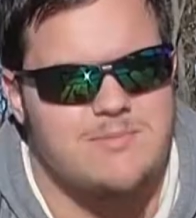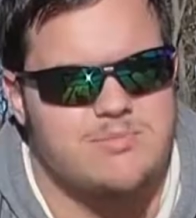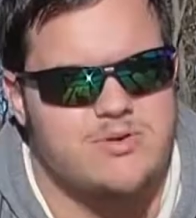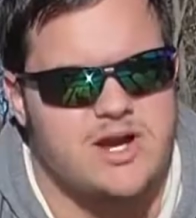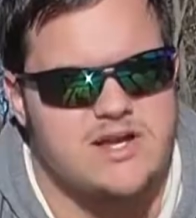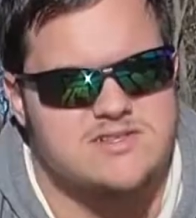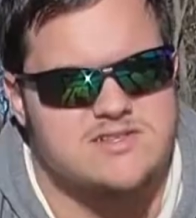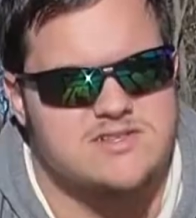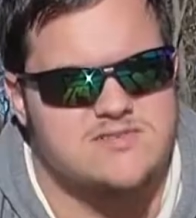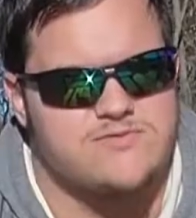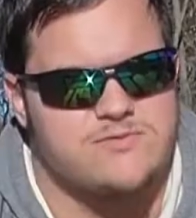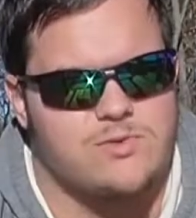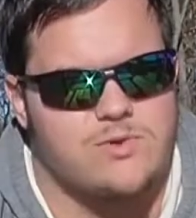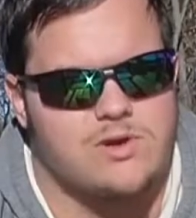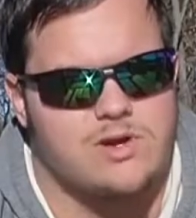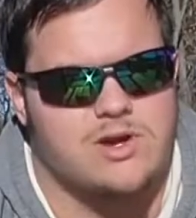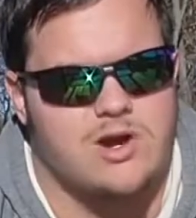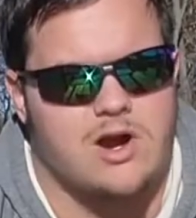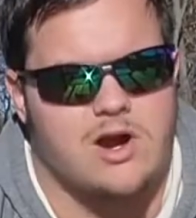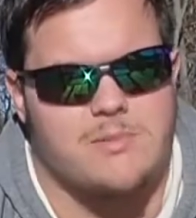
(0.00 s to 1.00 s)
price as
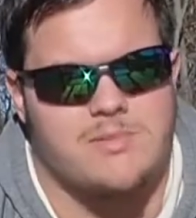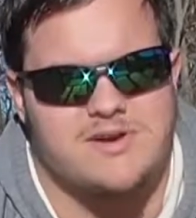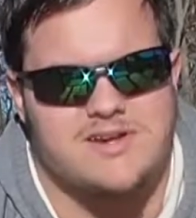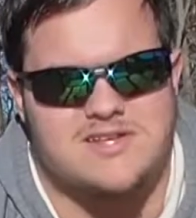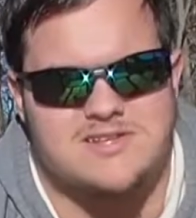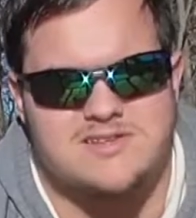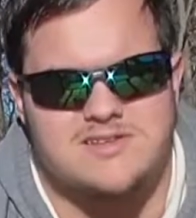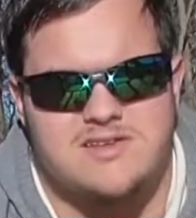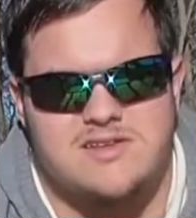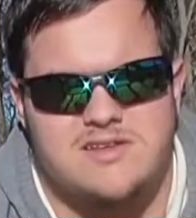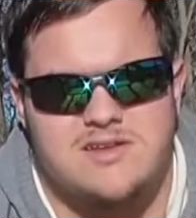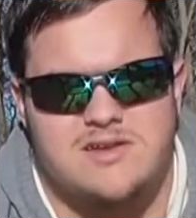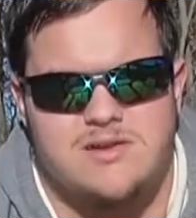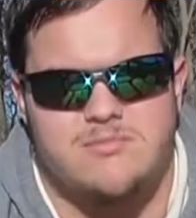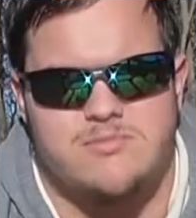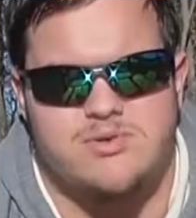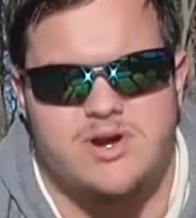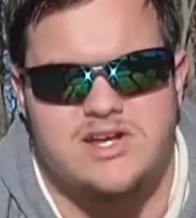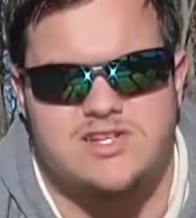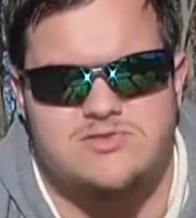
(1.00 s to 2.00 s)
fluorocarbon in
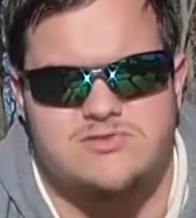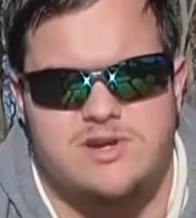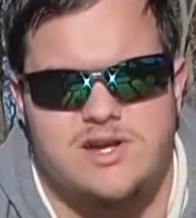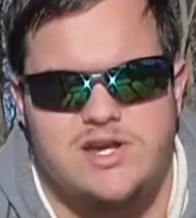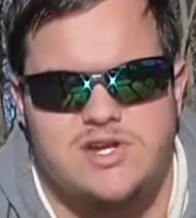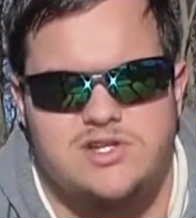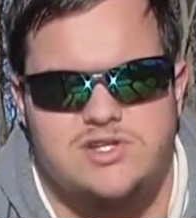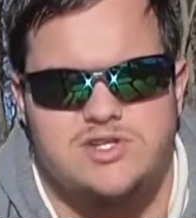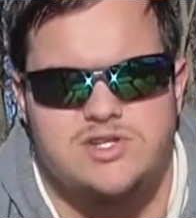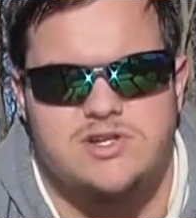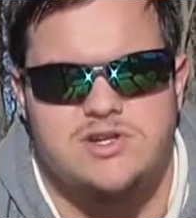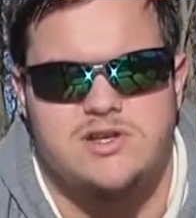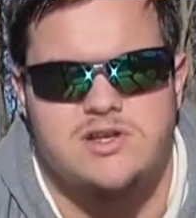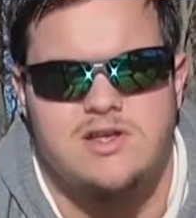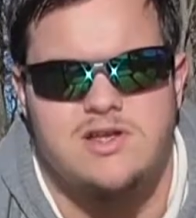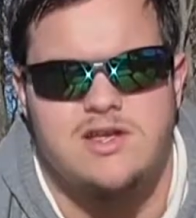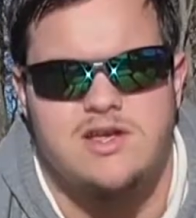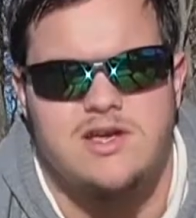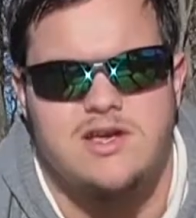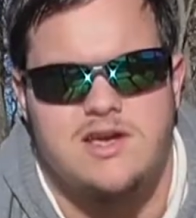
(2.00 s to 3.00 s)
price range.
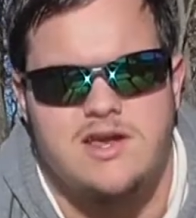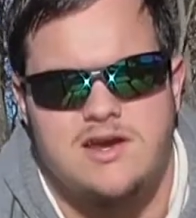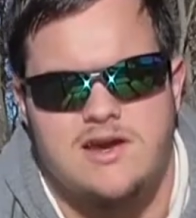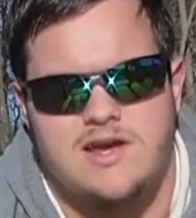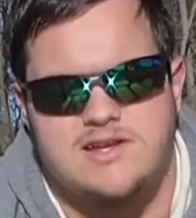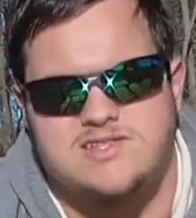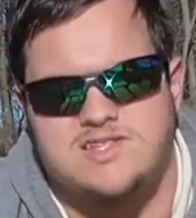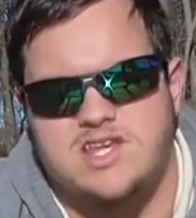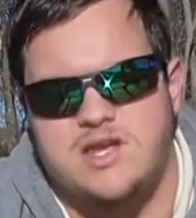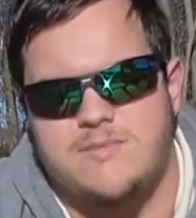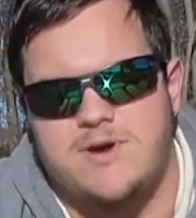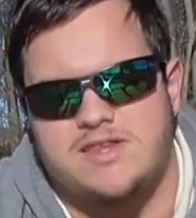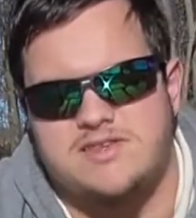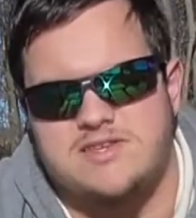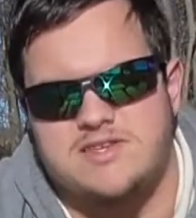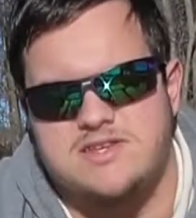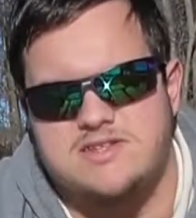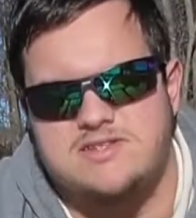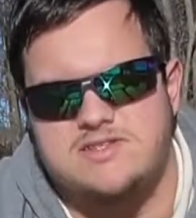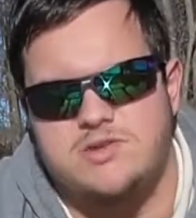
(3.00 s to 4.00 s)
Nice thing about
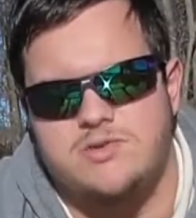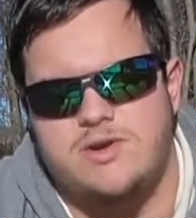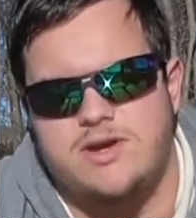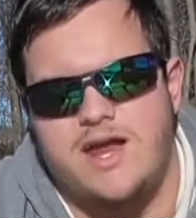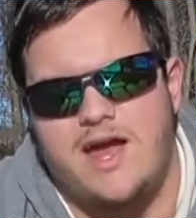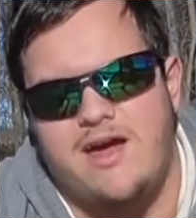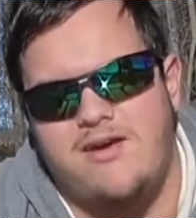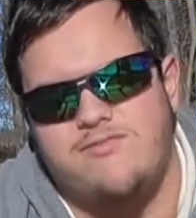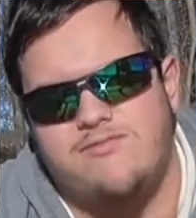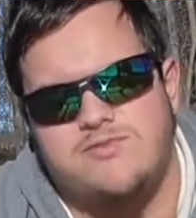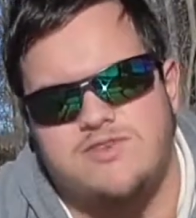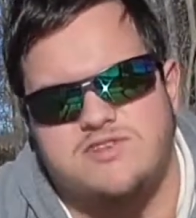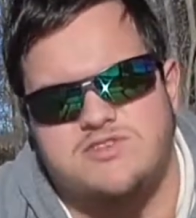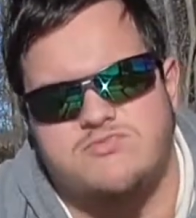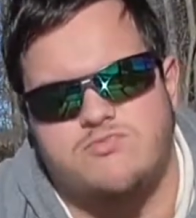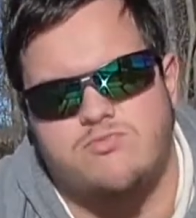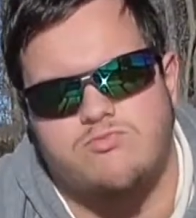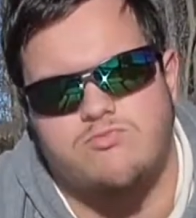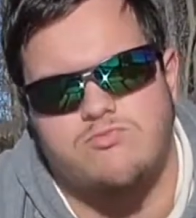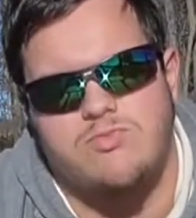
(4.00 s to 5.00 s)
this, you can have this
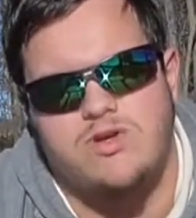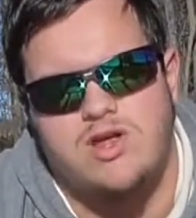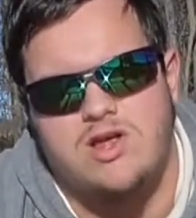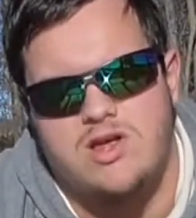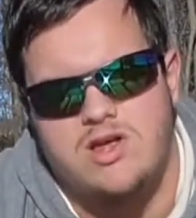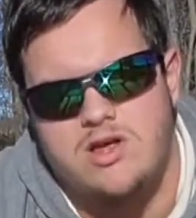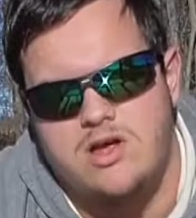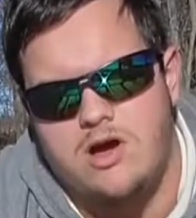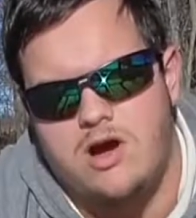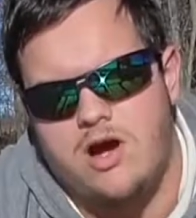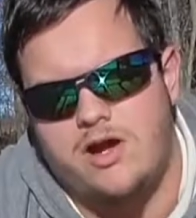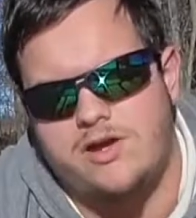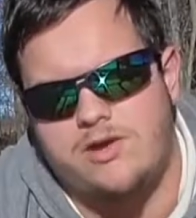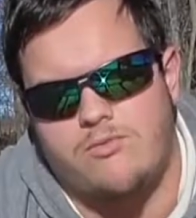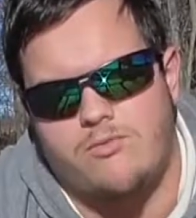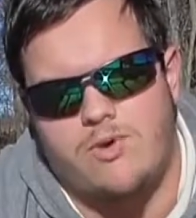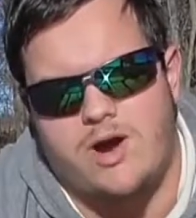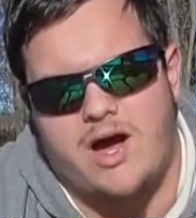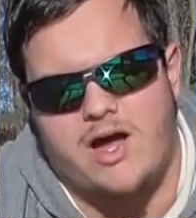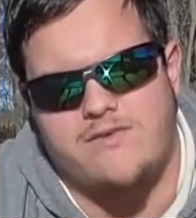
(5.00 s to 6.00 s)
on your
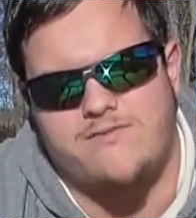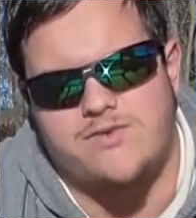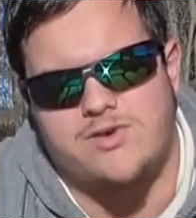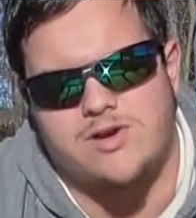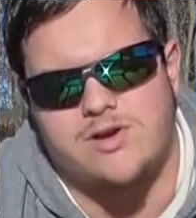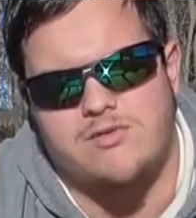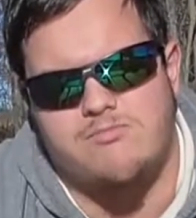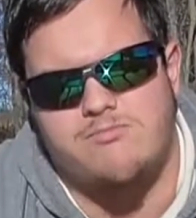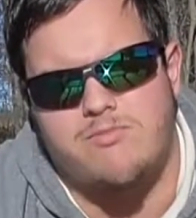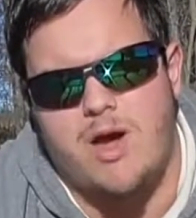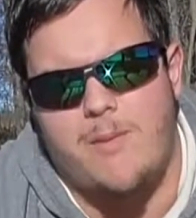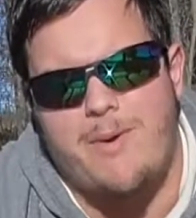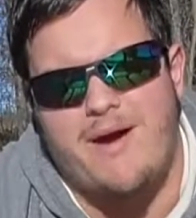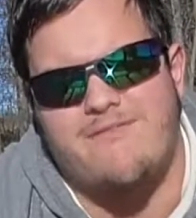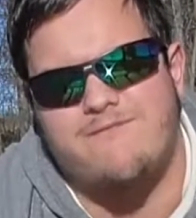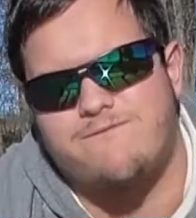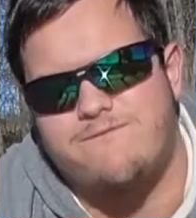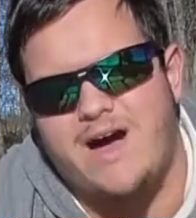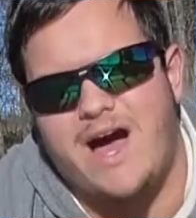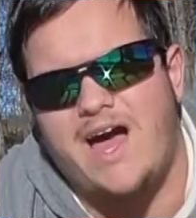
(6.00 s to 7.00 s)
rod for
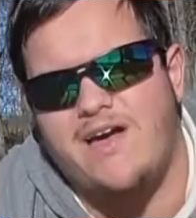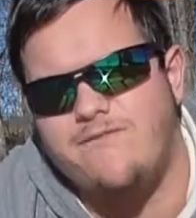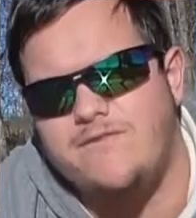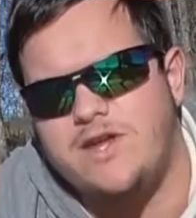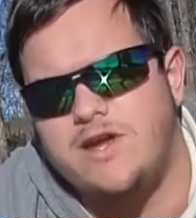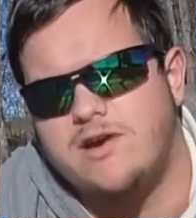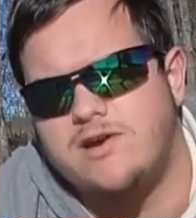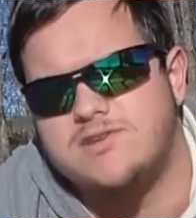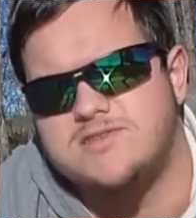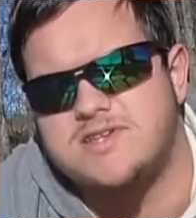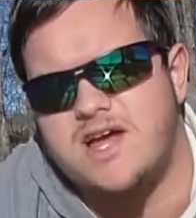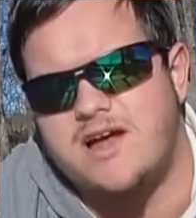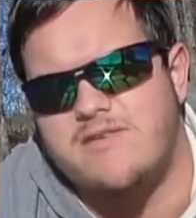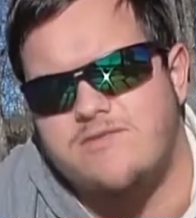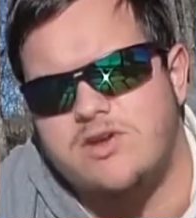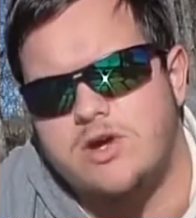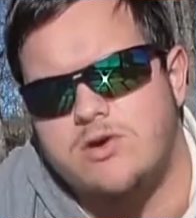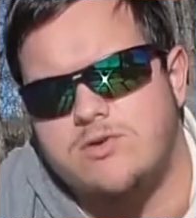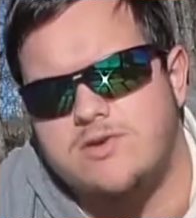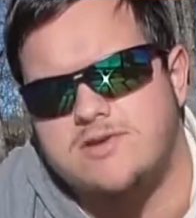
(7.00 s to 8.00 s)
about 5 years, I've
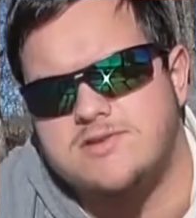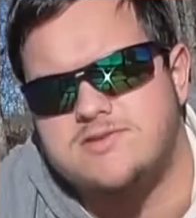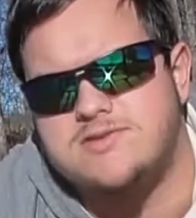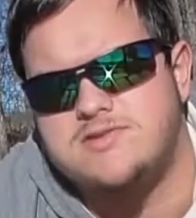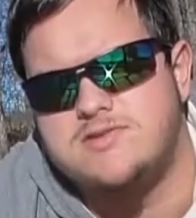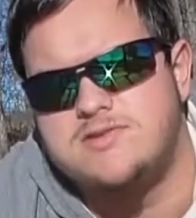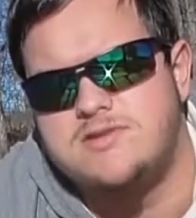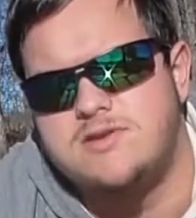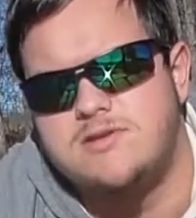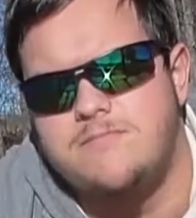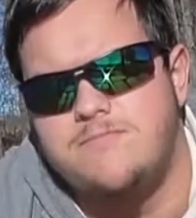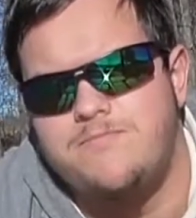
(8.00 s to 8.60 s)
noticed.